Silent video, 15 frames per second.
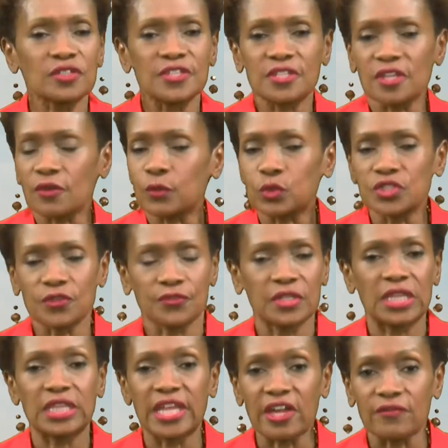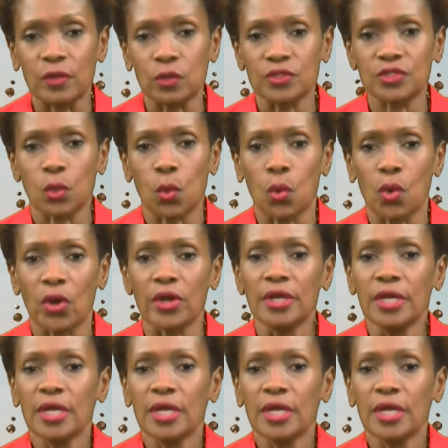several different levels, or,